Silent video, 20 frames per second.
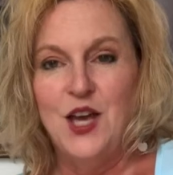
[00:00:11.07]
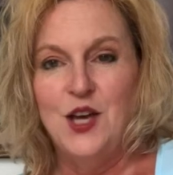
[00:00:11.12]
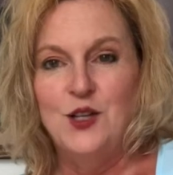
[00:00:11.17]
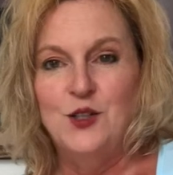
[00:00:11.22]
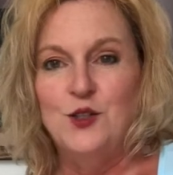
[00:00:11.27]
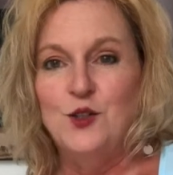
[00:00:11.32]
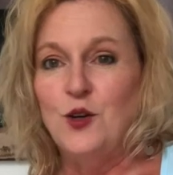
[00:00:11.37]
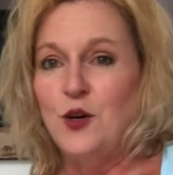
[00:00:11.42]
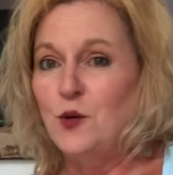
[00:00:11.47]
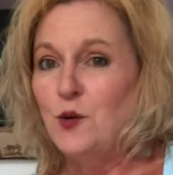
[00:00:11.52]

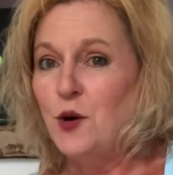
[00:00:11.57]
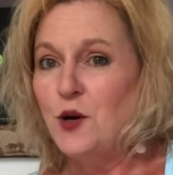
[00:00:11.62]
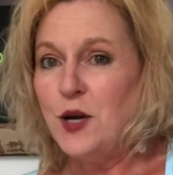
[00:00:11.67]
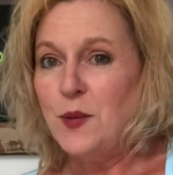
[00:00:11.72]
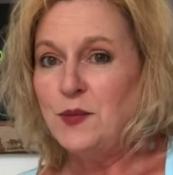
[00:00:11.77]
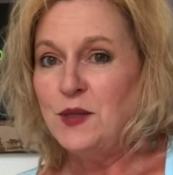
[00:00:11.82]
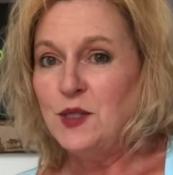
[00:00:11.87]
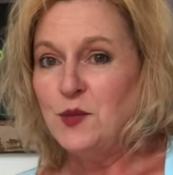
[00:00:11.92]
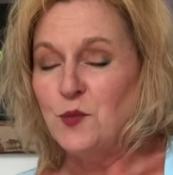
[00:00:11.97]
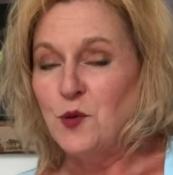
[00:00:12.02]
So I woke up
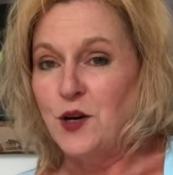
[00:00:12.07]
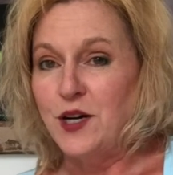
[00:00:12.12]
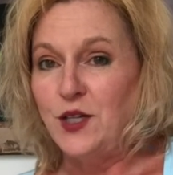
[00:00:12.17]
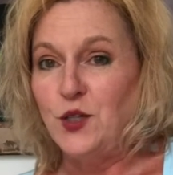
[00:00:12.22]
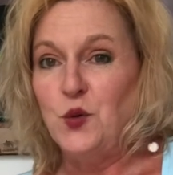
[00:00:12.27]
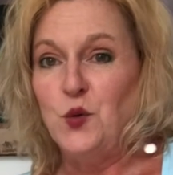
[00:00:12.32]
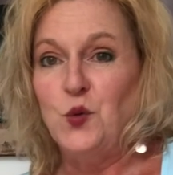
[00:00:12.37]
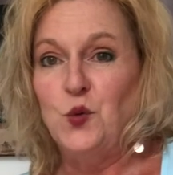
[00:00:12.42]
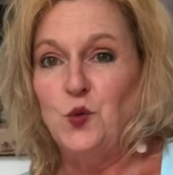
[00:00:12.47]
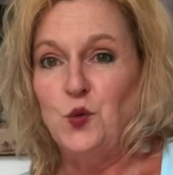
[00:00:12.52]
this
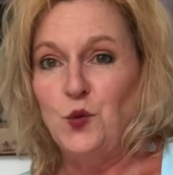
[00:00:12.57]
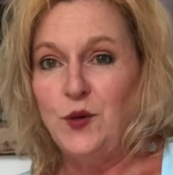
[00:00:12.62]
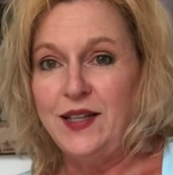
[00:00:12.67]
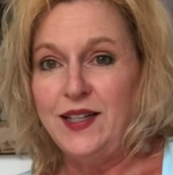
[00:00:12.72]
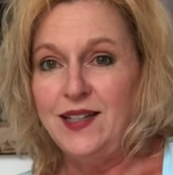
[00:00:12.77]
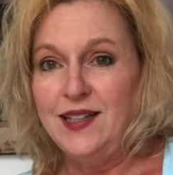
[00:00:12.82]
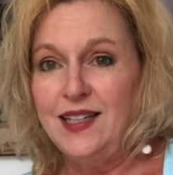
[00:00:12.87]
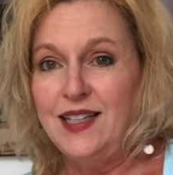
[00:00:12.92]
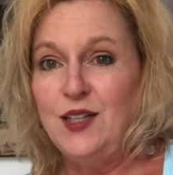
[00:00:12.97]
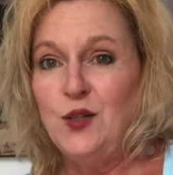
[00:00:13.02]
morning
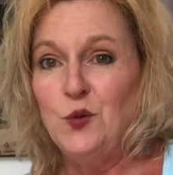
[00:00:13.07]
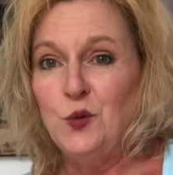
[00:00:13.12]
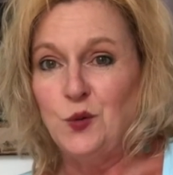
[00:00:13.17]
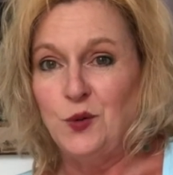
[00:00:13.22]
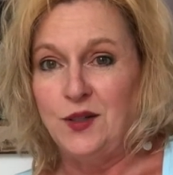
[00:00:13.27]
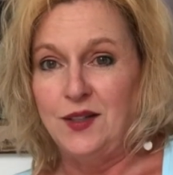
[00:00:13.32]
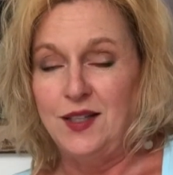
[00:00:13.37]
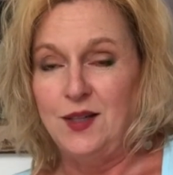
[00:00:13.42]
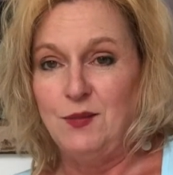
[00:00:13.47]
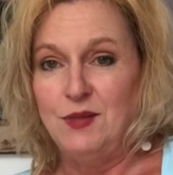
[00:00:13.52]
really,
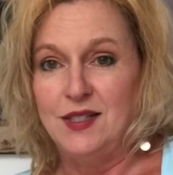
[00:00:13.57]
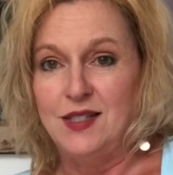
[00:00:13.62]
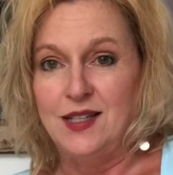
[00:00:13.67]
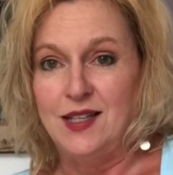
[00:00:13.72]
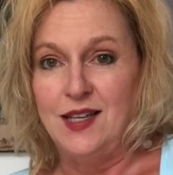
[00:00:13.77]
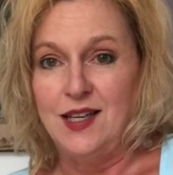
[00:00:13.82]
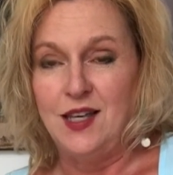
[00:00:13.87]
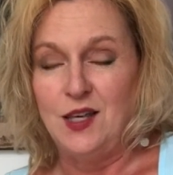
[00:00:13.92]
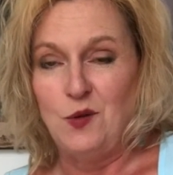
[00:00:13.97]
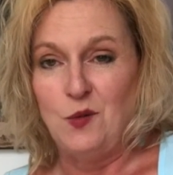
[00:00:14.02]
really
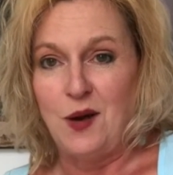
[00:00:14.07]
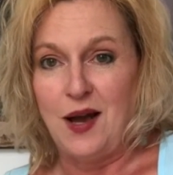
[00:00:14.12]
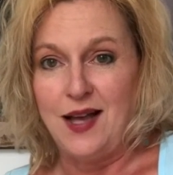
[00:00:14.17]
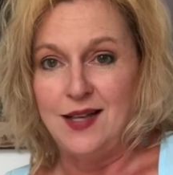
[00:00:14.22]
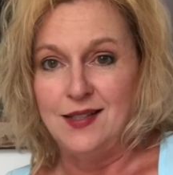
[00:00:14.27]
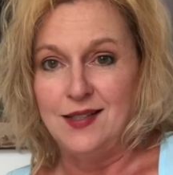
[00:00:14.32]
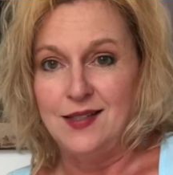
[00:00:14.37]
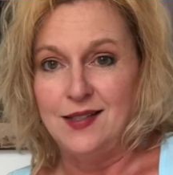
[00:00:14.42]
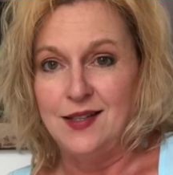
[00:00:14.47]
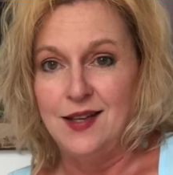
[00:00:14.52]
missing Key
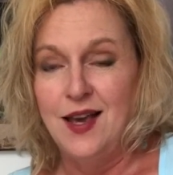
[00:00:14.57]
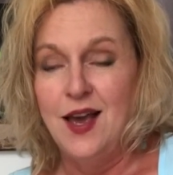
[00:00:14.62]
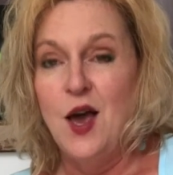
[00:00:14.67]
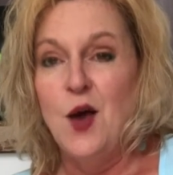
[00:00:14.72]
West.